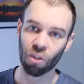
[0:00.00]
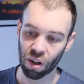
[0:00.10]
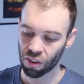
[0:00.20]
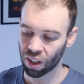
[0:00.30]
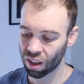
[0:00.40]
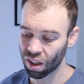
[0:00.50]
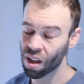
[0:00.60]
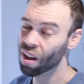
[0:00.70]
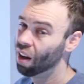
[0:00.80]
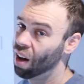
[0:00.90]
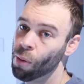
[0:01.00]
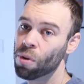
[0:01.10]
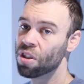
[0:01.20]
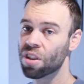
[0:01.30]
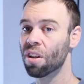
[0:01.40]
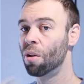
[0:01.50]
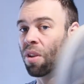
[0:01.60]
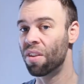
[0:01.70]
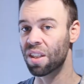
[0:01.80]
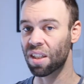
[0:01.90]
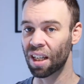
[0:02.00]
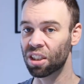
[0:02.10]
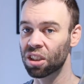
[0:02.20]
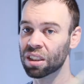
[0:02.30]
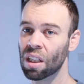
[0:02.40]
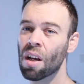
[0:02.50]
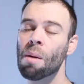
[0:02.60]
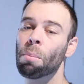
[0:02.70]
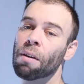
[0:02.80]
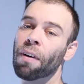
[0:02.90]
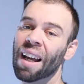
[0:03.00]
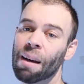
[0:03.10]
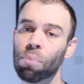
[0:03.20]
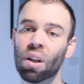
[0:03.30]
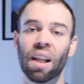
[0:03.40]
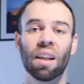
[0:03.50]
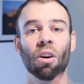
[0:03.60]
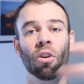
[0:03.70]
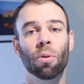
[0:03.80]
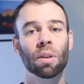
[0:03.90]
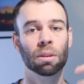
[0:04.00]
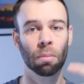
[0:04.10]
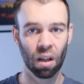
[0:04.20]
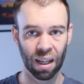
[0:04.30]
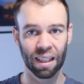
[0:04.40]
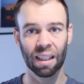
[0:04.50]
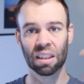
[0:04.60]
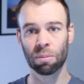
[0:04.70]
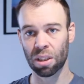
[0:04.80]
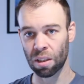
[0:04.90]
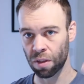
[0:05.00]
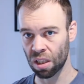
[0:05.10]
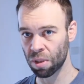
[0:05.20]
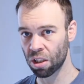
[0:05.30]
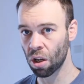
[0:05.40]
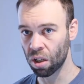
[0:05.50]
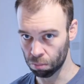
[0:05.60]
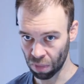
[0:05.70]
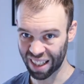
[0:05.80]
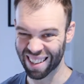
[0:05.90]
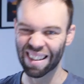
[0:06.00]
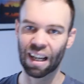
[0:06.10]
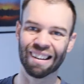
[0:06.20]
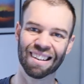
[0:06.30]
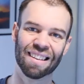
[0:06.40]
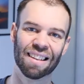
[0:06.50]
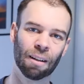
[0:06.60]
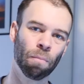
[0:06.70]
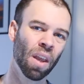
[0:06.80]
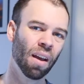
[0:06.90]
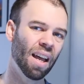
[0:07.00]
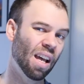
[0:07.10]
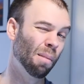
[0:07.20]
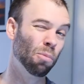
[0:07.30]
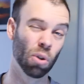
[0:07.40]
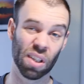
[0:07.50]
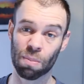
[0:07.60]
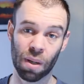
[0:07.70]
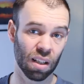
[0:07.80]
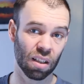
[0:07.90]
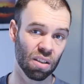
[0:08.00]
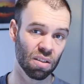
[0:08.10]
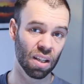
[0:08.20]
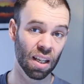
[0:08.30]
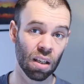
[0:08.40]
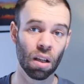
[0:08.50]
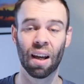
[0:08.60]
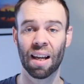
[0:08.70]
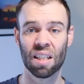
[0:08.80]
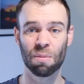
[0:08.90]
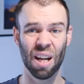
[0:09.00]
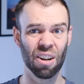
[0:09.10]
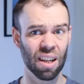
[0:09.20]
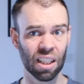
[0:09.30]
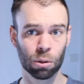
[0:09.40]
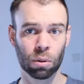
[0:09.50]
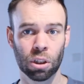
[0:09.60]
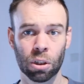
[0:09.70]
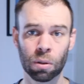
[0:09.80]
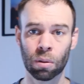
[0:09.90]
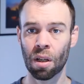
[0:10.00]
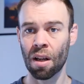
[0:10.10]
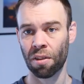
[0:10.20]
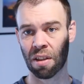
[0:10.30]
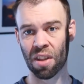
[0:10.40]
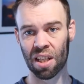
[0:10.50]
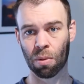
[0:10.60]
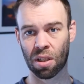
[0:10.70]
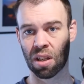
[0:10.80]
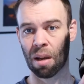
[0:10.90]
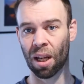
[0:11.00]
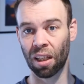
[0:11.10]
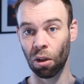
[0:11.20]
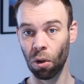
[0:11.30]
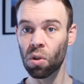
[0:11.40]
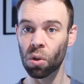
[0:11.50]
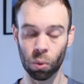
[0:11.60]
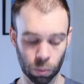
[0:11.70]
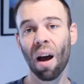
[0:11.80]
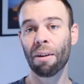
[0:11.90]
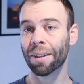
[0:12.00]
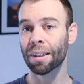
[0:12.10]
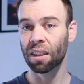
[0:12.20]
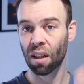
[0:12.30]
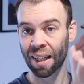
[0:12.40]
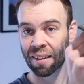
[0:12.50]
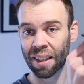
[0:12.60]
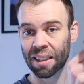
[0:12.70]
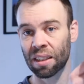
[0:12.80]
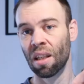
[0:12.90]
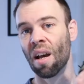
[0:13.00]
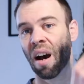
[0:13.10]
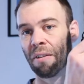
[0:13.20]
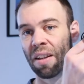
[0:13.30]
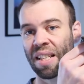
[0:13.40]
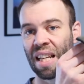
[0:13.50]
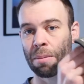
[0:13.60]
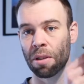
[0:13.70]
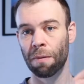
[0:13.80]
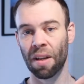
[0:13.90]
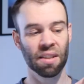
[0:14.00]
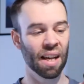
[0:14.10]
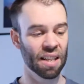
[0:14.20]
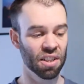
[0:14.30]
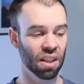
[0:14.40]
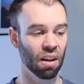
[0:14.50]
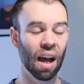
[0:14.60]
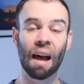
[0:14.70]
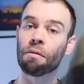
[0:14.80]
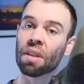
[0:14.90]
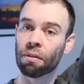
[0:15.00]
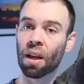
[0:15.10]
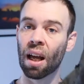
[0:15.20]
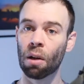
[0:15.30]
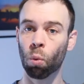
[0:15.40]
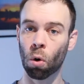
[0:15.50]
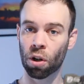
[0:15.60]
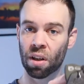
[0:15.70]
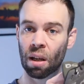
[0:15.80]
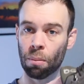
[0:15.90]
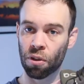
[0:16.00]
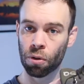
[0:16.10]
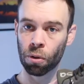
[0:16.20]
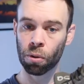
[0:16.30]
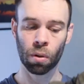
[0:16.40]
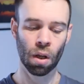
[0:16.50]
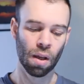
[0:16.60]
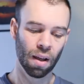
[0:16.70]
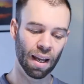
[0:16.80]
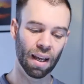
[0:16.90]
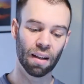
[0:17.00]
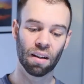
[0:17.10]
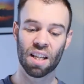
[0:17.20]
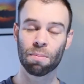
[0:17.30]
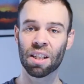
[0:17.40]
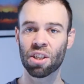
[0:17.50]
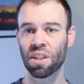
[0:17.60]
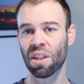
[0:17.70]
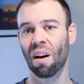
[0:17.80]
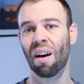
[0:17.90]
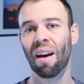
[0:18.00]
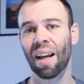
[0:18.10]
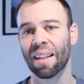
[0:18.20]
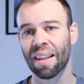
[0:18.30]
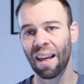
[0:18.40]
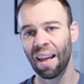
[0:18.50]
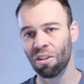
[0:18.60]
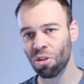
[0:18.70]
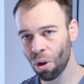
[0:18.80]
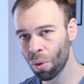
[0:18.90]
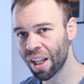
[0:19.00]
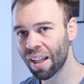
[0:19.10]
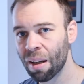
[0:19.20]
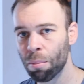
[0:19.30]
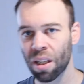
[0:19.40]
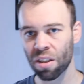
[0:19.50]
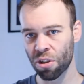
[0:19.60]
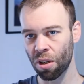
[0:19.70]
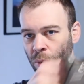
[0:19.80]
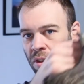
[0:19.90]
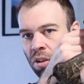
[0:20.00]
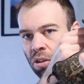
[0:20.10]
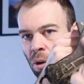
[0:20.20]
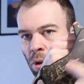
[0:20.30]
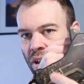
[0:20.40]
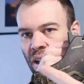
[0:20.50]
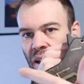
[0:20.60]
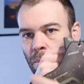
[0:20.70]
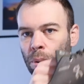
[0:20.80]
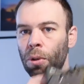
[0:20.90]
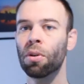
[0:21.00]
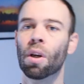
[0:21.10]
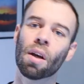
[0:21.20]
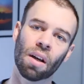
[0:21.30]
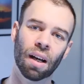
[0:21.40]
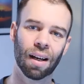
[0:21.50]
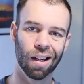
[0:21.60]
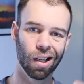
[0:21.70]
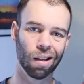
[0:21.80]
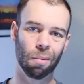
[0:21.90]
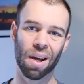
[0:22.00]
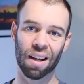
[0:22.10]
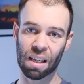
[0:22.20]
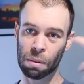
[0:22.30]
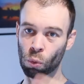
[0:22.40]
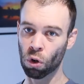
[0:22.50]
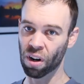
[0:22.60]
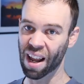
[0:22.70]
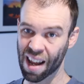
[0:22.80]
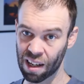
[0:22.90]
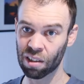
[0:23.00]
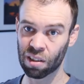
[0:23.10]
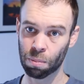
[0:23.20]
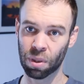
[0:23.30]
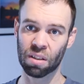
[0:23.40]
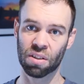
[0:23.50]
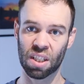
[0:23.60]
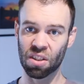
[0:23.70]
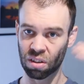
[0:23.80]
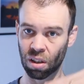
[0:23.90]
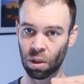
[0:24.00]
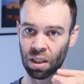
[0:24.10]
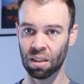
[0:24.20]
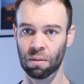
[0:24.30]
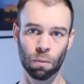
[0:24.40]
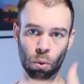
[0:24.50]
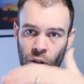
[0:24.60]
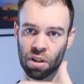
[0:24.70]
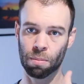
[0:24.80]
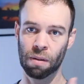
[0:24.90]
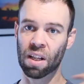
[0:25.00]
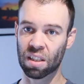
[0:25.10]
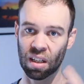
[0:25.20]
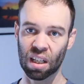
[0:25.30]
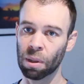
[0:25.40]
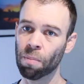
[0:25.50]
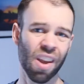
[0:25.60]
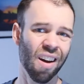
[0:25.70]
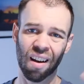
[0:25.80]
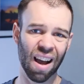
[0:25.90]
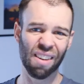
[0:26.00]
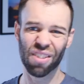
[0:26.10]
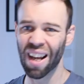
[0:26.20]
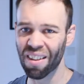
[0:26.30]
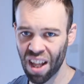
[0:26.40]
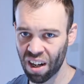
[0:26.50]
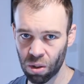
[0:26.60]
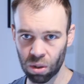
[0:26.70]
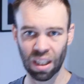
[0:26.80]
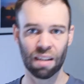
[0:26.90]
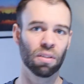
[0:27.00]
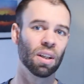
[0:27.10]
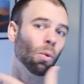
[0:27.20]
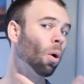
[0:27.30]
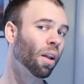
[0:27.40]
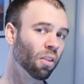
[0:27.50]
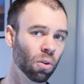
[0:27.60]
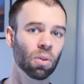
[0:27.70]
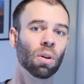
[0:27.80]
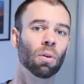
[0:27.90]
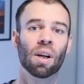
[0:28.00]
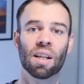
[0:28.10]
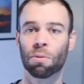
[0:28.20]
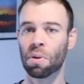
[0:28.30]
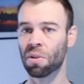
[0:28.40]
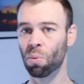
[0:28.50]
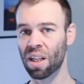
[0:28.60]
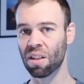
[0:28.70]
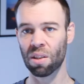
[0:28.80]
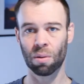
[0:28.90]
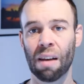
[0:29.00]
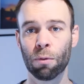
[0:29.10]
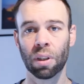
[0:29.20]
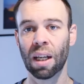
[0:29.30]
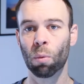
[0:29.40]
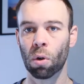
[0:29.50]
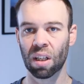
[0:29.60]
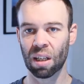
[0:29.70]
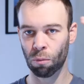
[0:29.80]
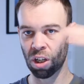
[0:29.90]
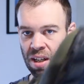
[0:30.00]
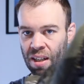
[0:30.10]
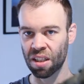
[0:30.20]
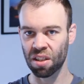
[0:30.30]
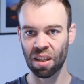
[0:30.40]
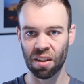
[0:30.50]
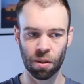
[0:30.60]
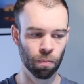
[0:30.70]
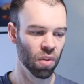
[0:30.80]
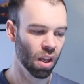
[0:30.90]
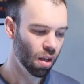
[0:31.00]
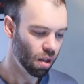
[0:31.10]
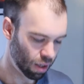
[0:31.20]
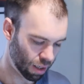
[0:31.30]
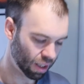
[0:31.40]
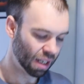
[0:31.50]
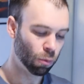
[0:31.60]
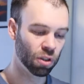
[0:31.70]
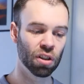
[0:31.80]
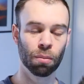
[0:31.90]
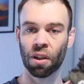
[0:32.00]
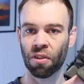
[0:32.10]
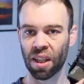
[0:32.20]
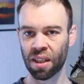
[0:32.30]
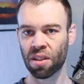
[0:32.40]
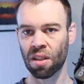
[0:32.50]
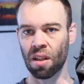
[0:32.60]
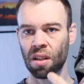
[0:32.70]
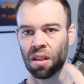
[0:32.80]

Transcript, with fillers: sort of thing, I would just go with the Skechers. But if I am planning on doing some hiking, especially if it's gonna be dirty, muddy, that kind of thing, and I'm not expecting to need a smarter casual shoe, then these ones are my go-to. I really like these. I find these absolutely fantastic. I have never had water come through. And as much as I know it can be concerning with the lower cut boot uh, about keeping water out because it is lower and if water goes above, that's gonna come in. I haven't had that at all, even like walking through long grass when it's wet and so on. I haven't really had water come run down inside them. Now, again, what sold me on these